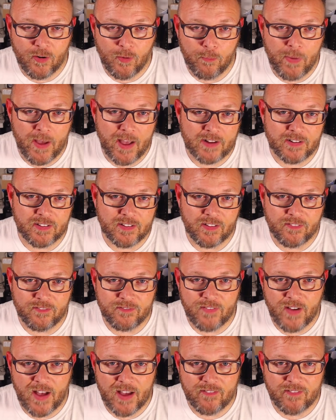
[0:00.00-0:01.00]
know back to the
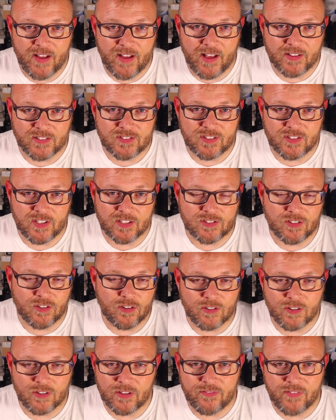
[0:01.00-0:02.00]
5.6
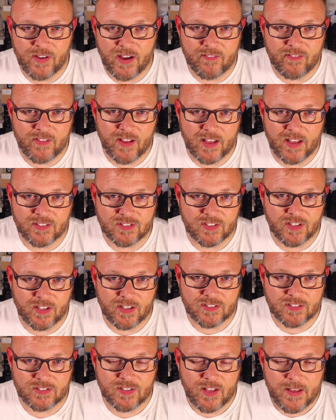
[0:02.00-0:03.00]
early
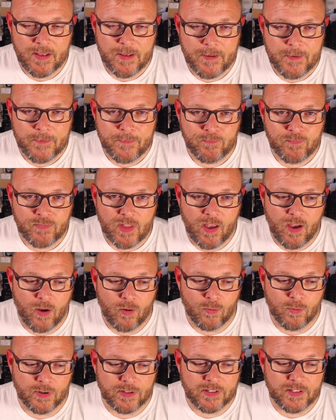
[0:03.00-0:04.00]
5.6 uh,
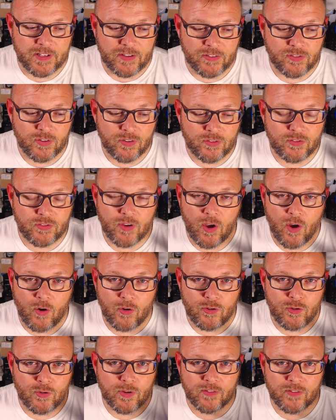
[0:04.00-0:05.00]
release so
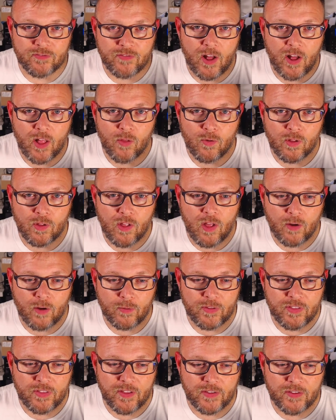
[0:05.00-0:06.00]
you can follow along
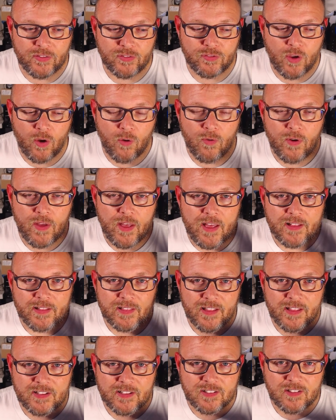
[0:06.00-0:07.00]
with this so
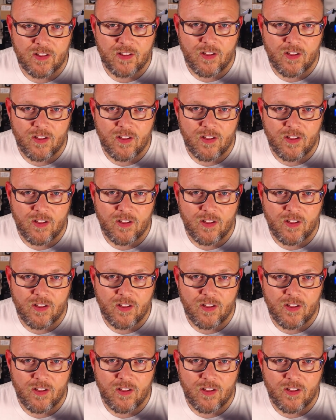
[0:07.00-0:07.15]
let's